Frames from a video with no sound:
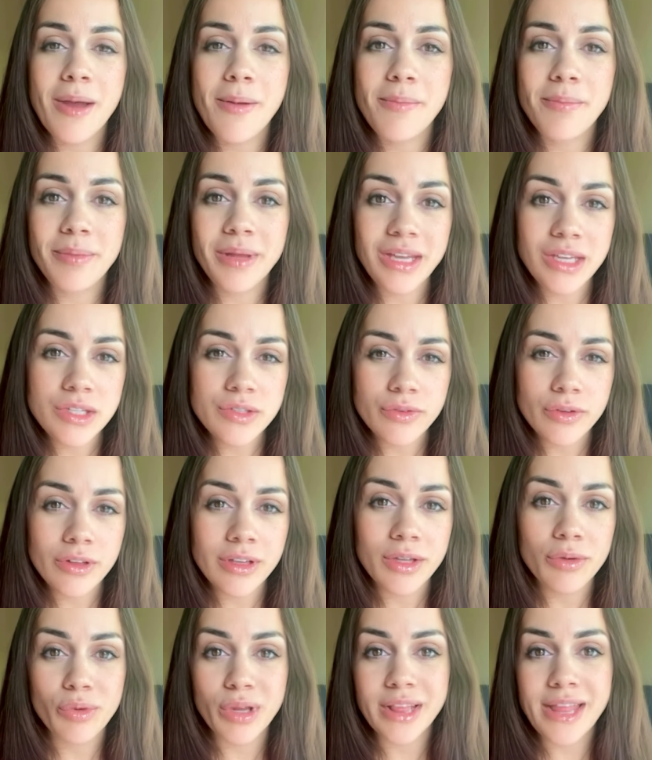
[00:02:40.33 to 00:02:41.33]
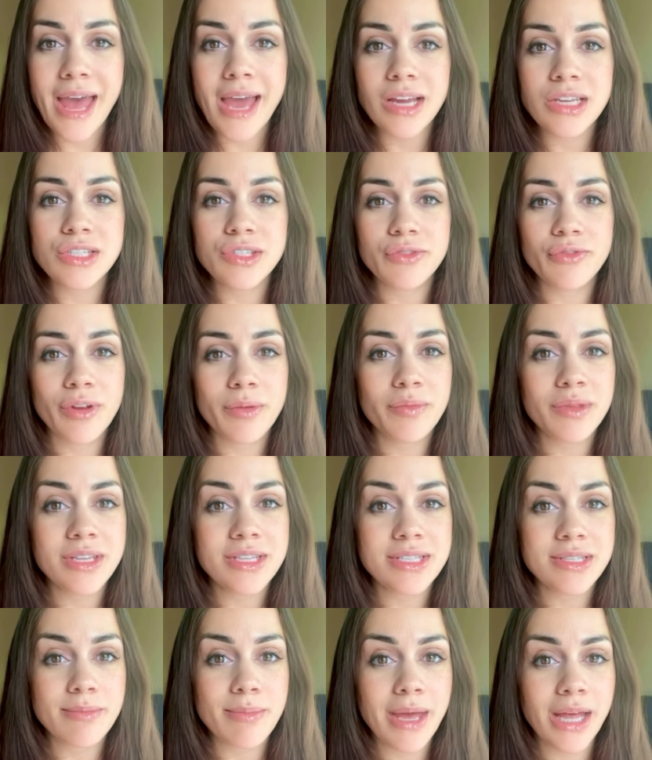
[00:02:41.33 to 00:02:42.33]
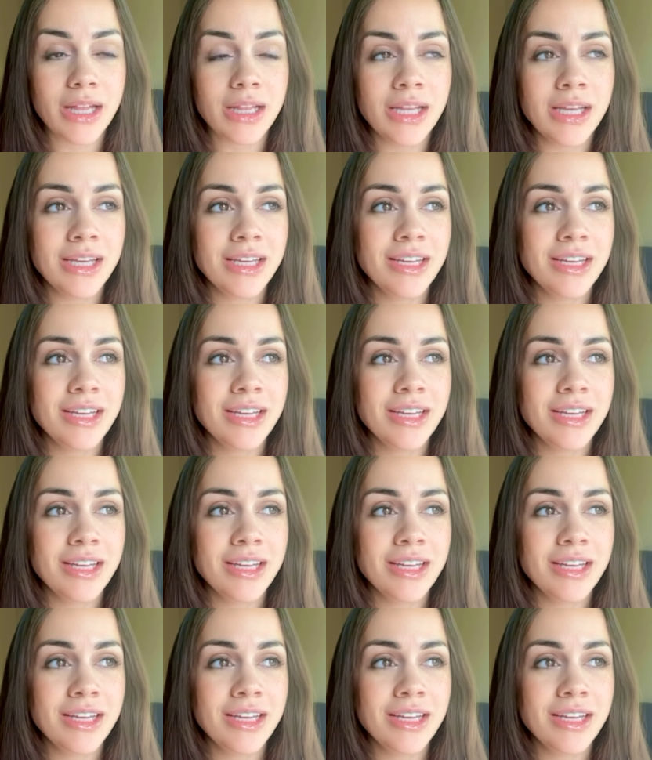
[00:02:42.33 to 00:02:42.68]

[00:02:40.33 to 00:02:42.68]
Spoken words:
peaceful and relaxed from the smell,